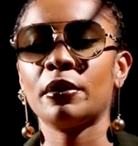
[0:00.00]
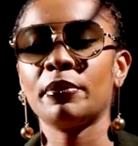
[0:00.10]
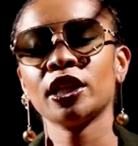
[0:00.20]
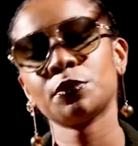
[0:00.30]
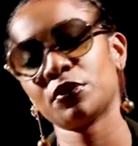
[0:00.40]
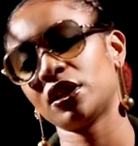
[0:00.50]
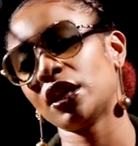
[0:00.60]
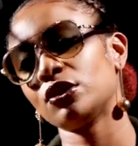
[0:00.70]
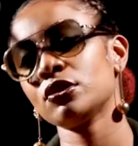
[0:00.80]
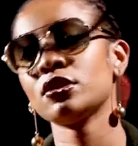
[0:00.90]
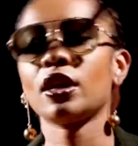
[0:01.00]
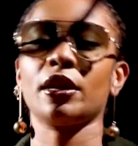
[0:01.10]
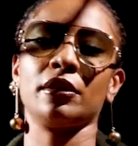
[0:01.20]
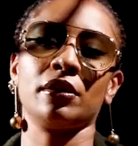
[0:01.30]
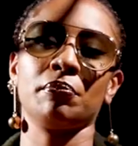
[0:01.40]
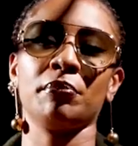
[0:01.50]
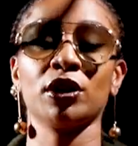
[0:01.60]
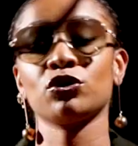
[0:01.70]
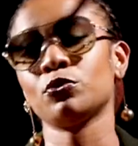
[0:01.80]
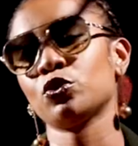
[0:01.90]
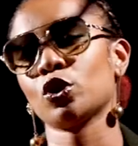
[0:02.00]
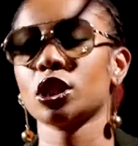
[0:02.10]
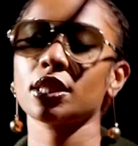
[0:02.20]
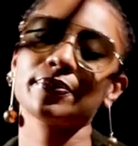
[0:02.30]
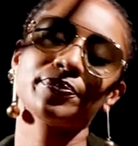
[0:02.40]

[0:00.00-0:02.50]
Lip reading: mashed potatoes and mushroom sauce.